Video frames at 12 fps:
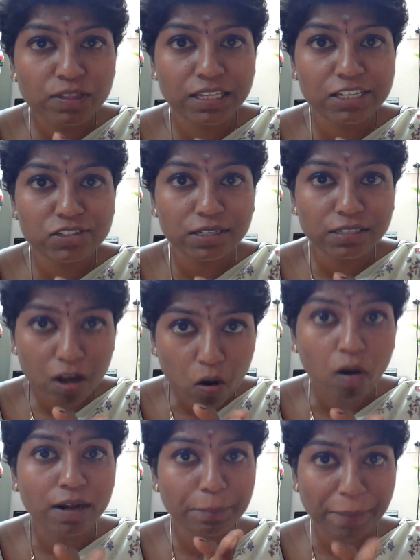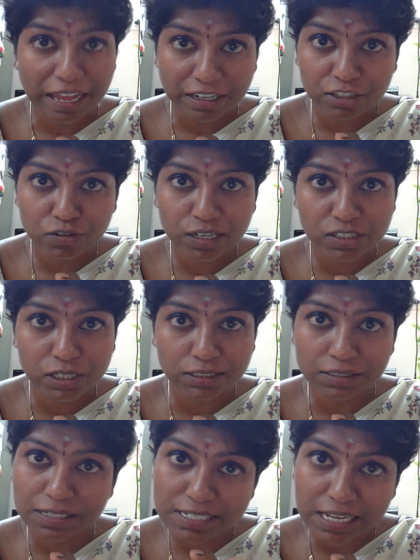with each other or parallel to each
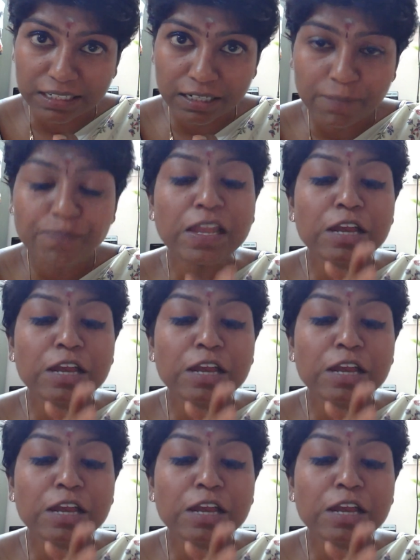other. Is that clear?